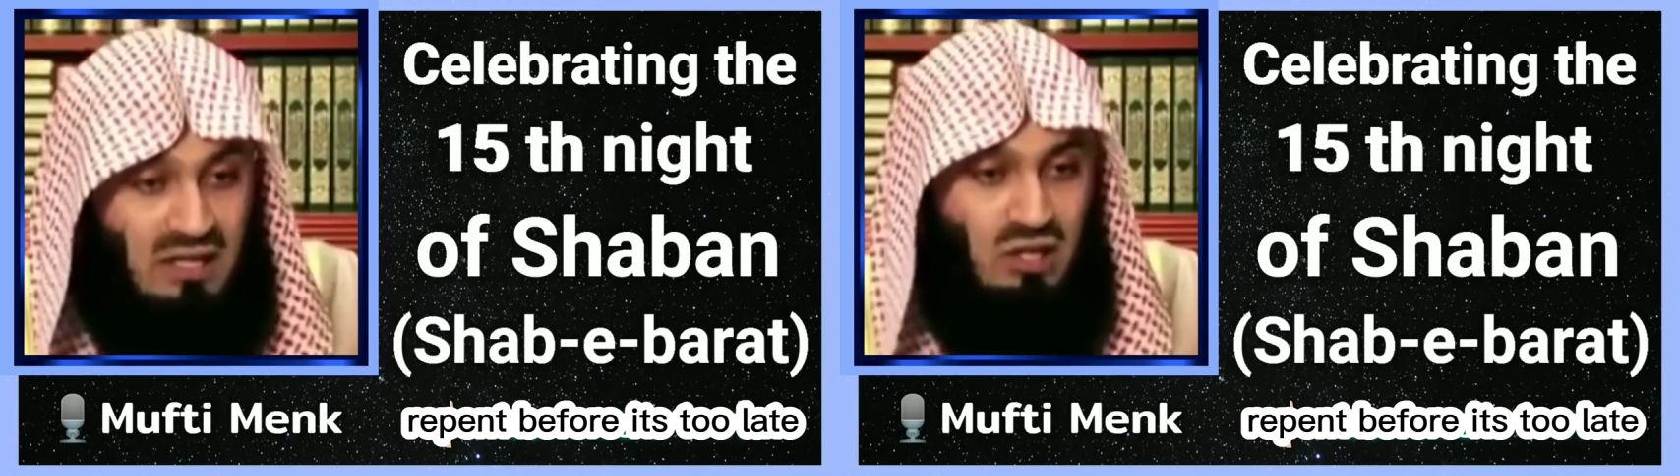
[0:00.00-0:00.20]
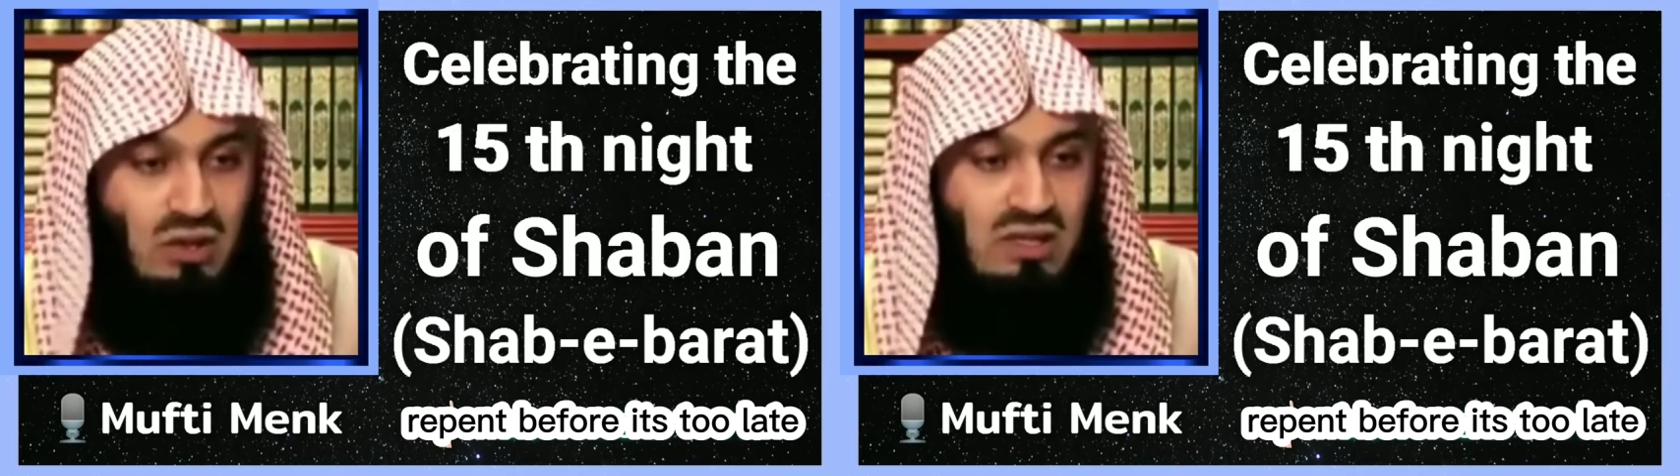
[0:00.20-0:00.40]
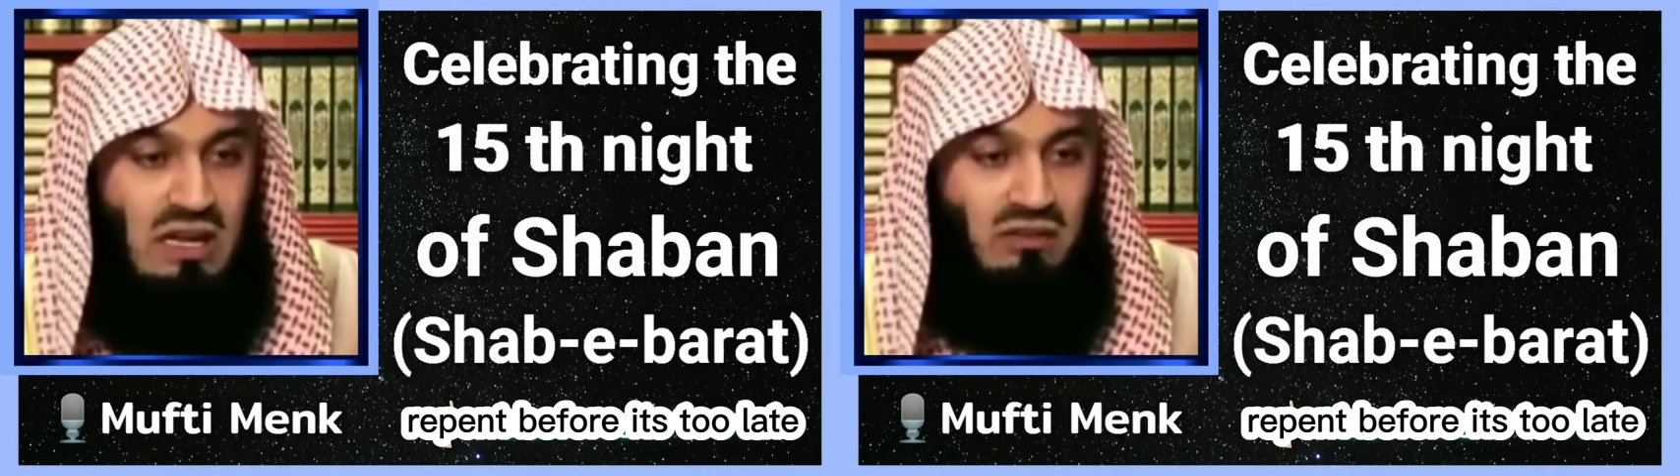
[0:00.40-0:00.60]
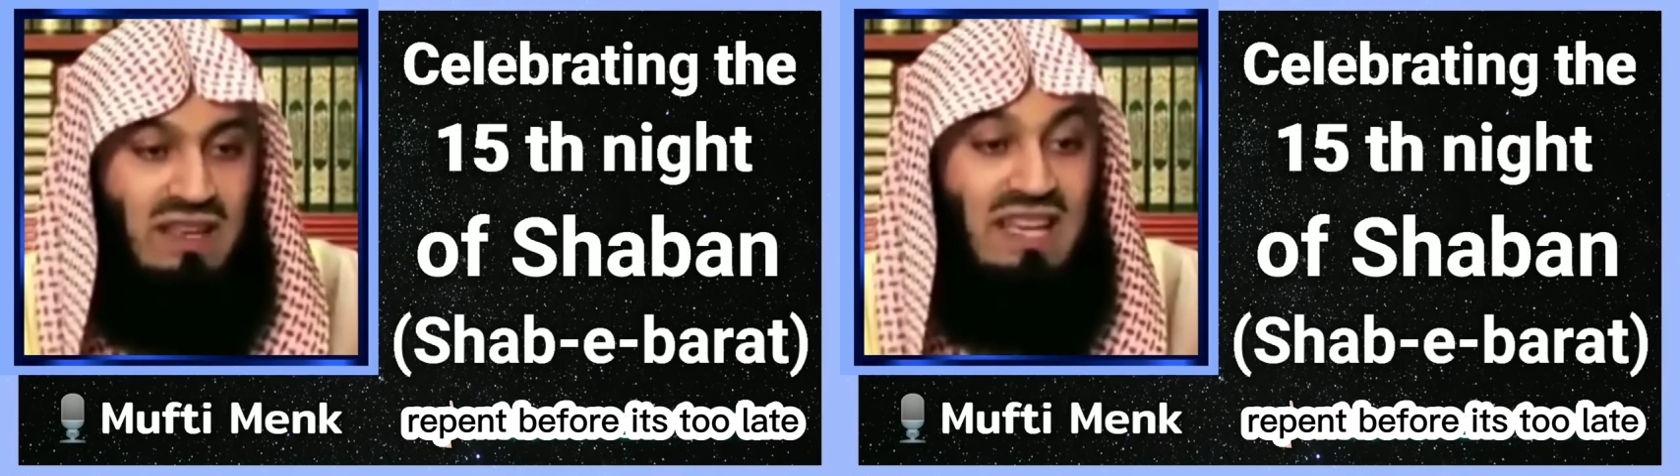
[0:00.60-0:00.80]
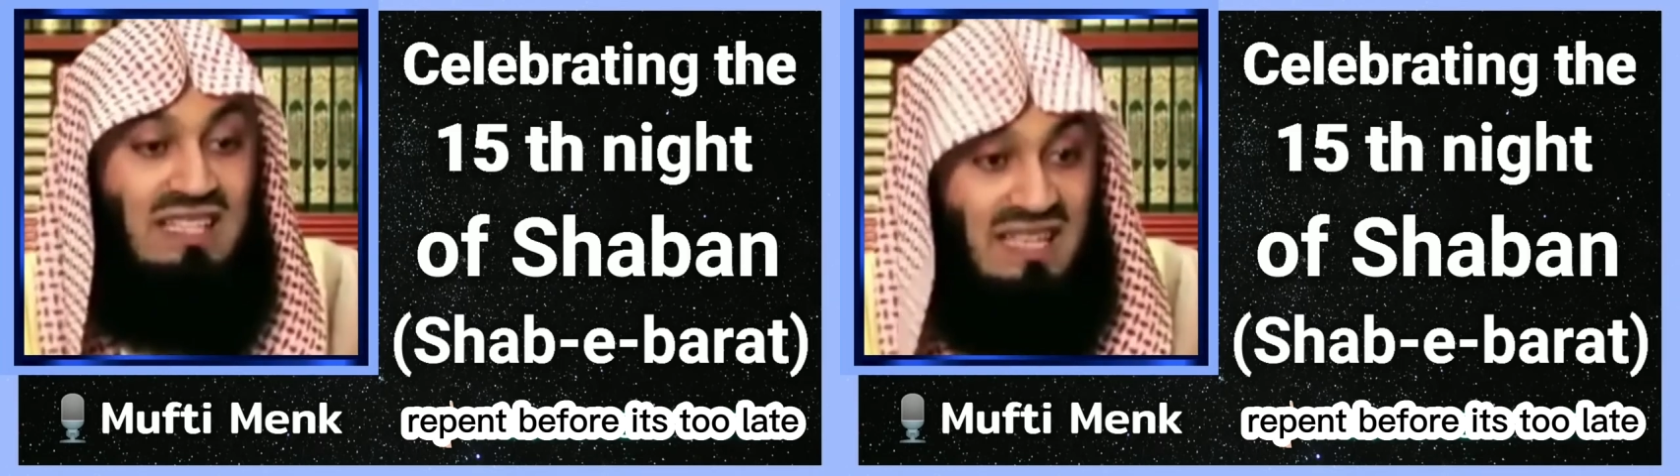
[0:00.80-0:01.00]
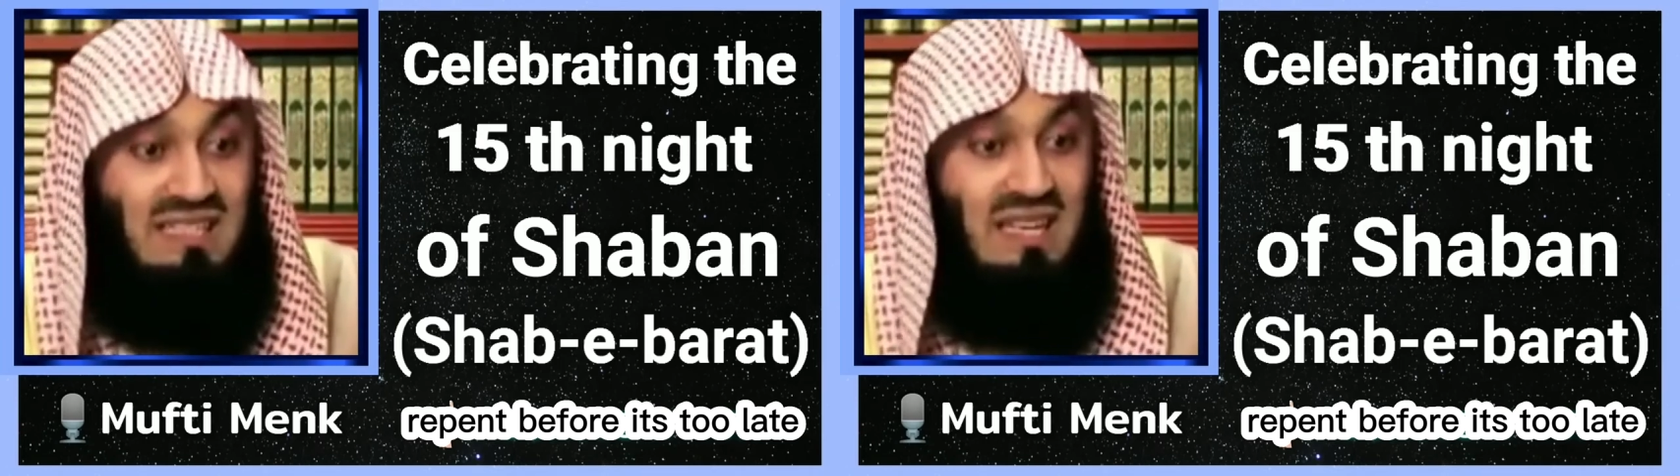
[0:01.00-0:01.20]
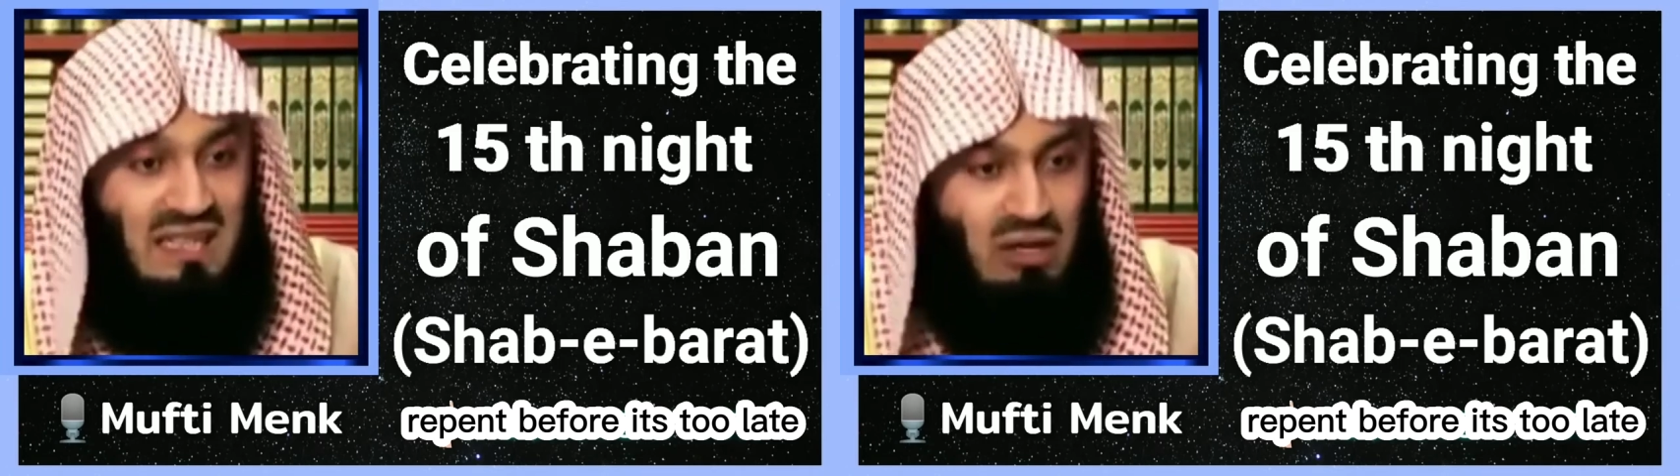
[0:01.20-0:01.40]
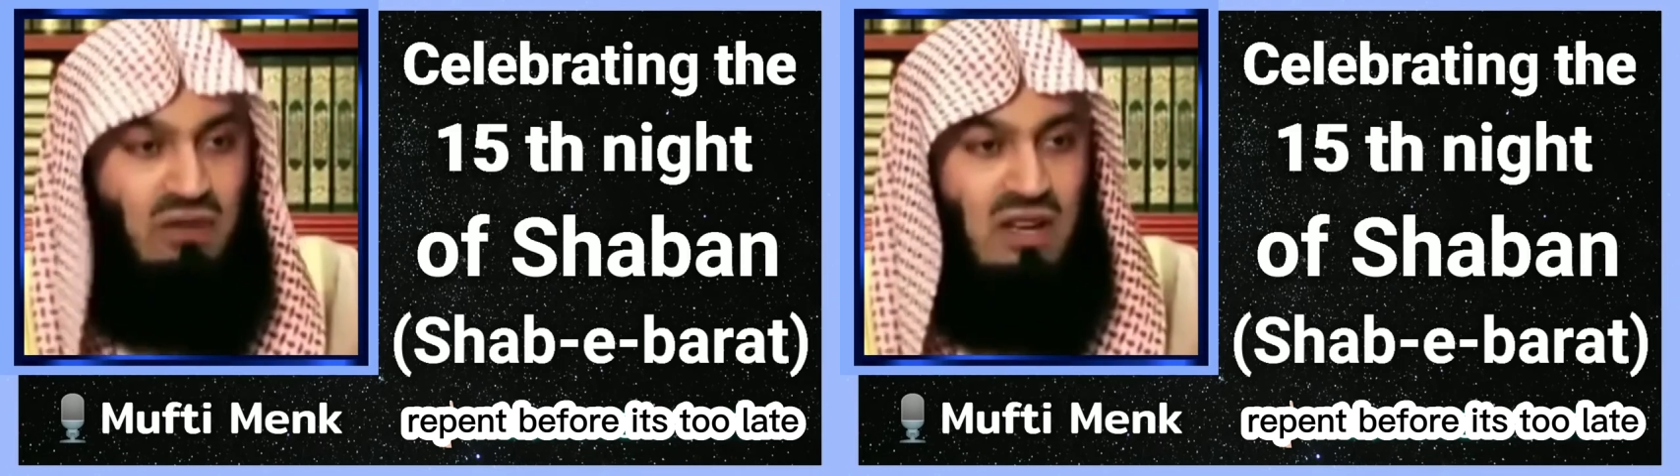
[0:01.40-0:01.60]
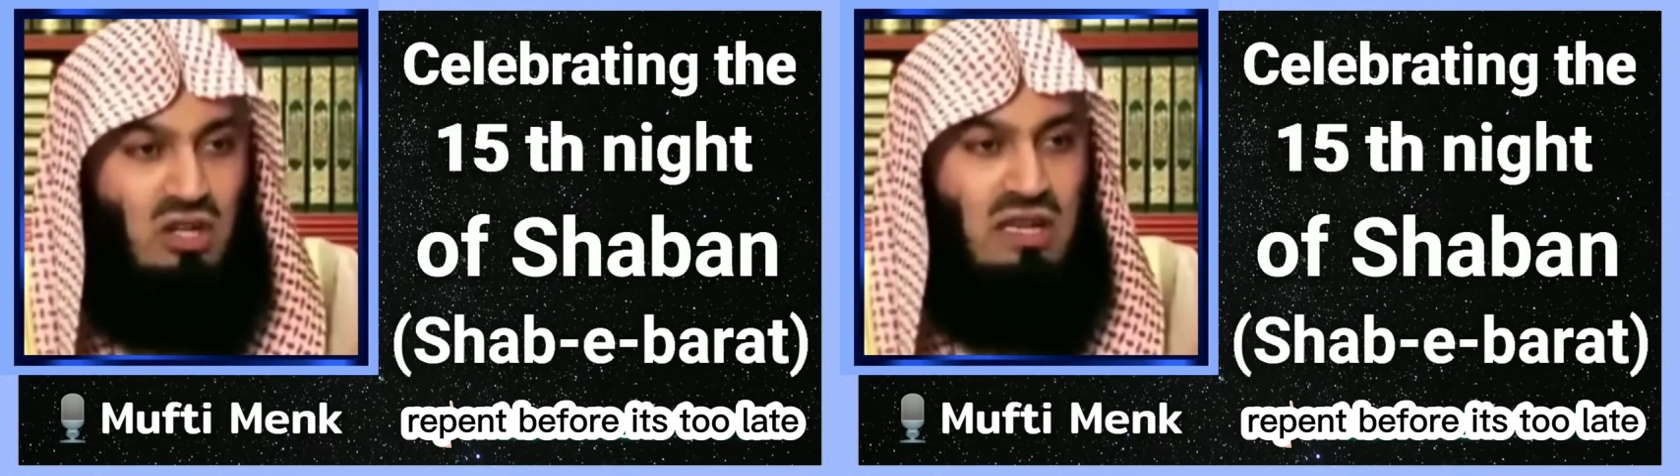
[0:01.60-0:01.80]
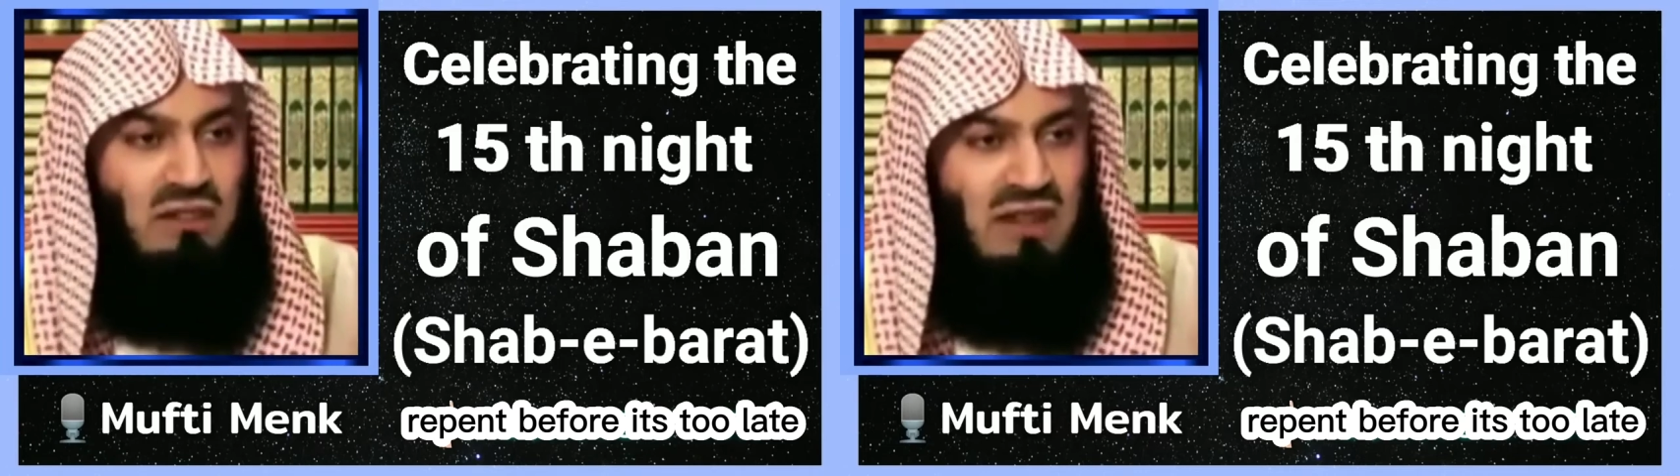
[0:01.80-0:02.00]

Ask yourself, is it an innovation?